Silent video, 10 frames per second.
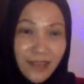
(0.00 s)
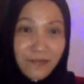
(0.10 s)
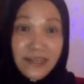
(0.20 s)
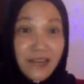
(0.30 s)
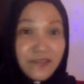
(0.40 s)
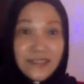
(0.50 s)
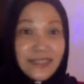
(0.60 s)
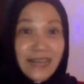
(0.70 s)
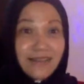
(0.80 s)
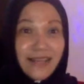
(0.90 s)
I've never
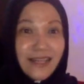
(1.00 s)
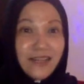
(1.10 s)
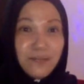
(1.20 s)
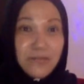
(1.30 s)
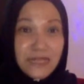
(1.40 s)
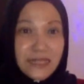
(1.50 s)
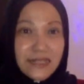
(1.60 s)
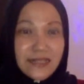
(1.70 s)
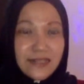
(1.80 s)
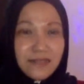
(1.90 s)
done any
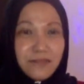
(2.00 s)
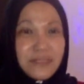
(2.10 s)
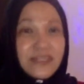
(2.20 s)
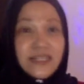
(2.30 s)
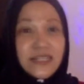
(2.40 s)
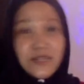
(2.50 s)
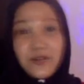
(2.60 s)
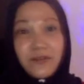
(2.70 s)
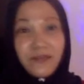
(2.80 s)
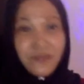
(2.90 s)
business. Uh, business is
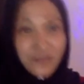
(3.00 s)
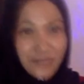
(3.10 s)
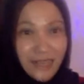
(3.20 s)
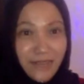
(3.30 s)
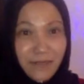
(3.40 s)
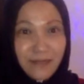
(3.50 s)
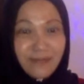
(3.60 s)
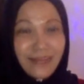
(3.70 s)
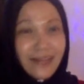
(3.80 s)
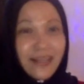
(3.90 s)
not my forte. I've
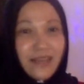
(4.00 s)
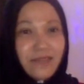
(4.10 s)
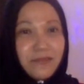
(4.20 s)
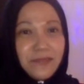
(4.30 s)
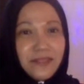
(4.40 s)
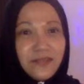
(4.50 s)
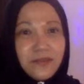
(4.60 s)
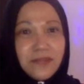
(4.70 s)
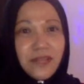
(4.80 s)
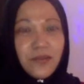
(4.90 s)
been telling everybody
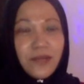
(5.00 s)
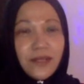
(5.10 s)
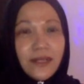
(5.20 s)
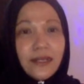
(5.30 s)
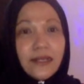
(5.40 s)
from day one.